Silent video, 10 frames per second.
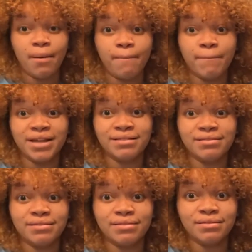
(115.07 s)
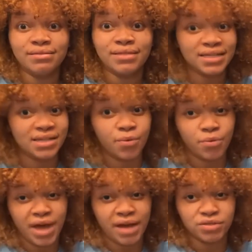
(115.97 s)
but that's not what
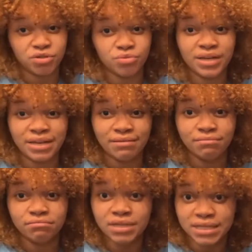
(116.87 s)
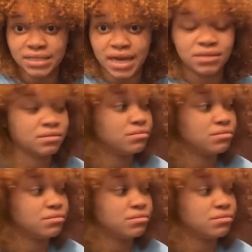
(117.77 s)
we have to do in this case.